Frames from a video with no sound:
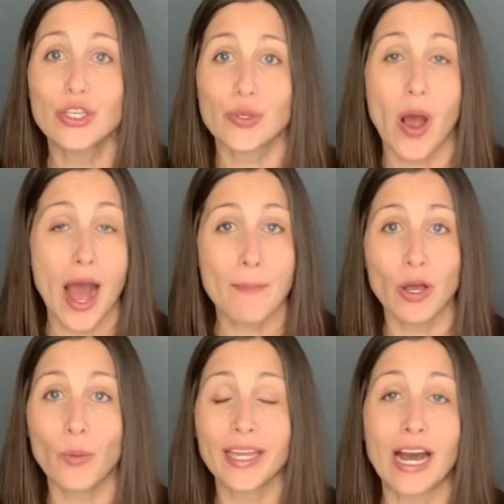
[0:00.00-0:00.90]
So I'm
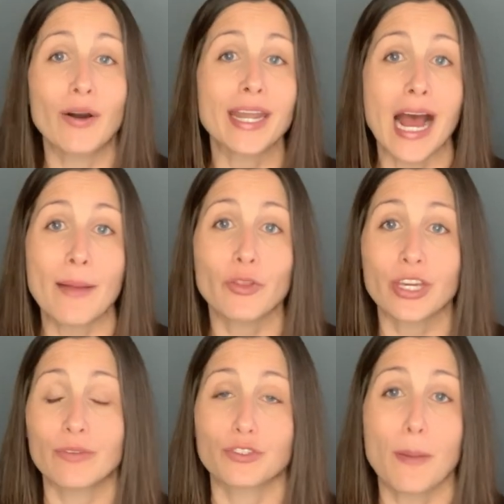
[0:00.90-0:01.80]
going out and I'm
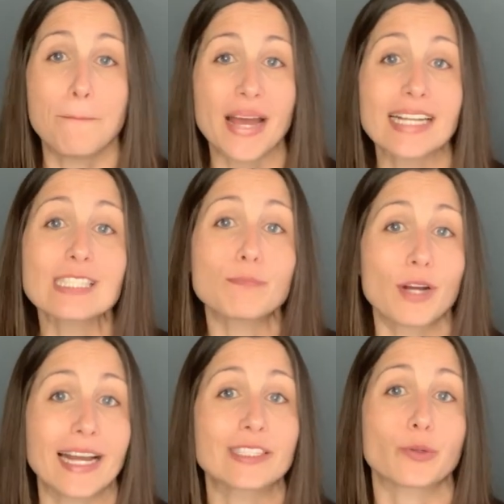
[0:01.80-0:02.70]
looking for the best
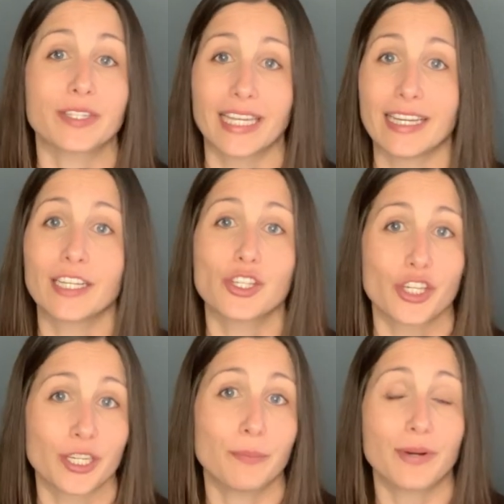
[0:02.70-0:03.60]
priced organic
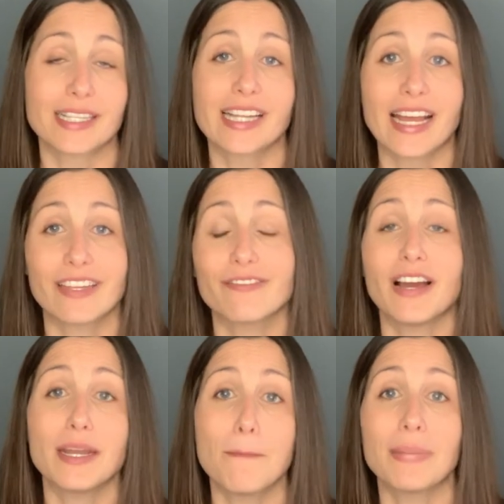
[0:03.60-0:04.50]
chicken breast I can
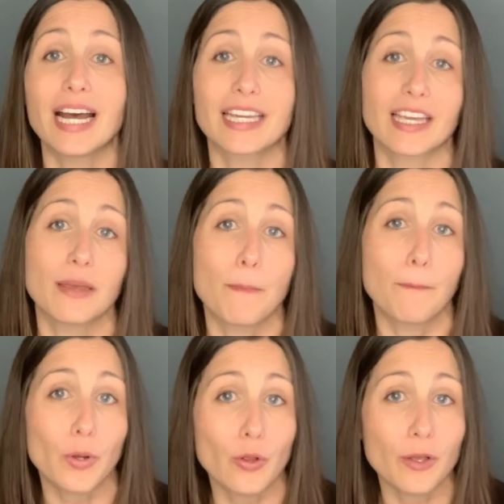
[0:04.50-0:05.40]
find and buying it in
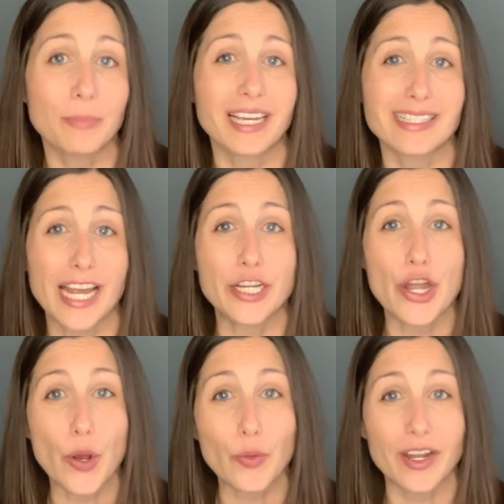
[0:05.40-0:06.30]
bulk, because I
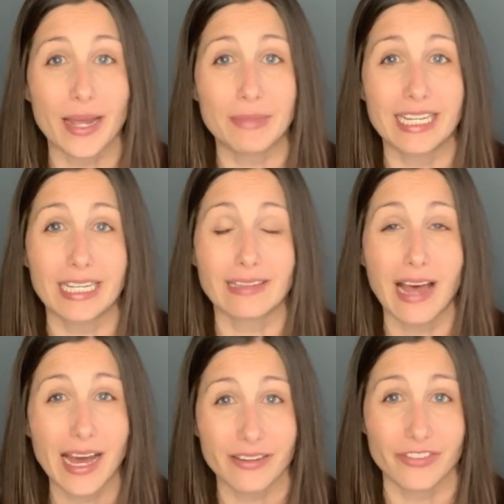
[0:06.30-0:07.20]
know that I'm eating a
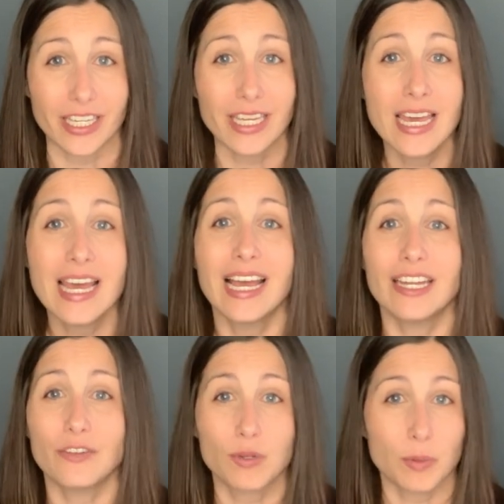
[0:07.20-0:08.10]
lot of it.
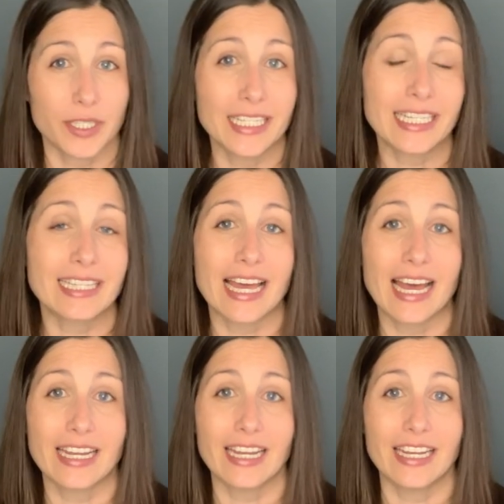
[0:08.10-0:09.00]
And if we were eating
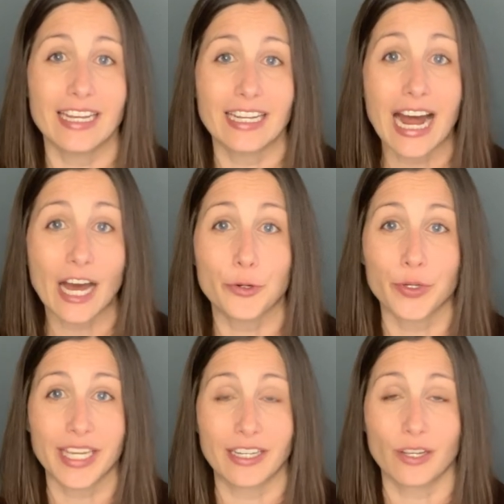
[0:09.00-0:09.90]
that in a
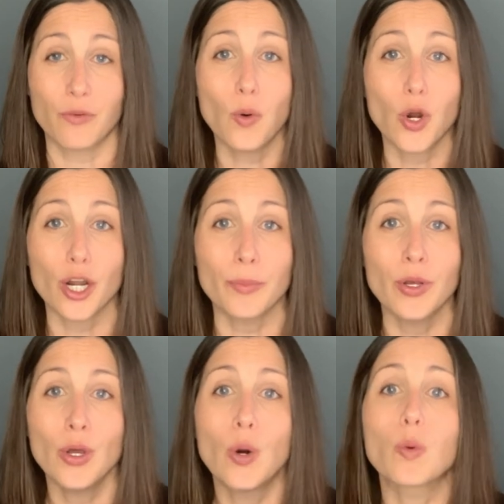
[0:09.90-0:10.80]
non-organic form,
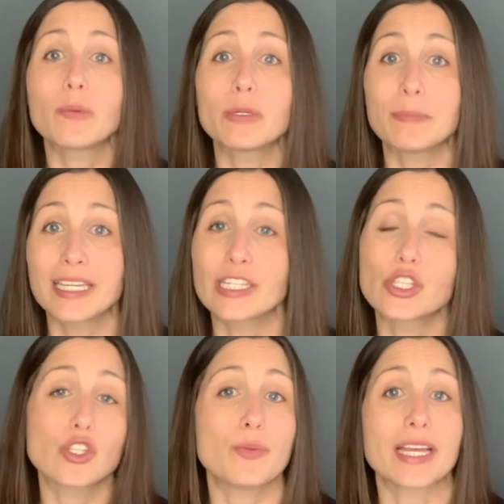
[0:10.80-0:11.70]
we would be
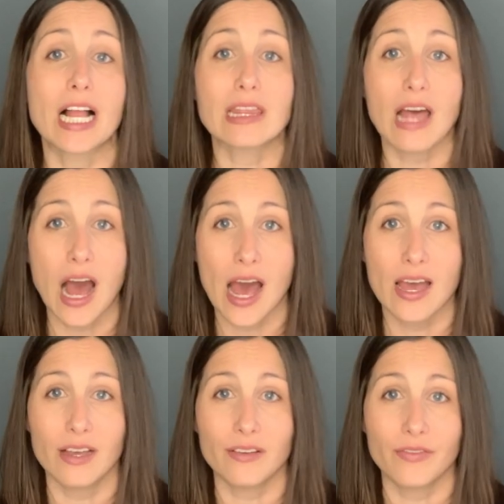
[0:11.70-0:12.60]
consuming a
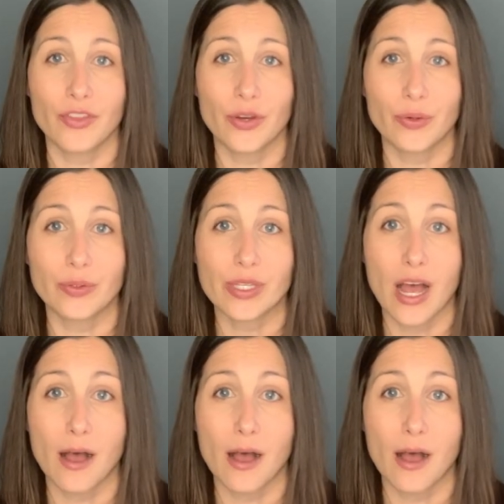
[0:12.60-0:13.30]
lot of those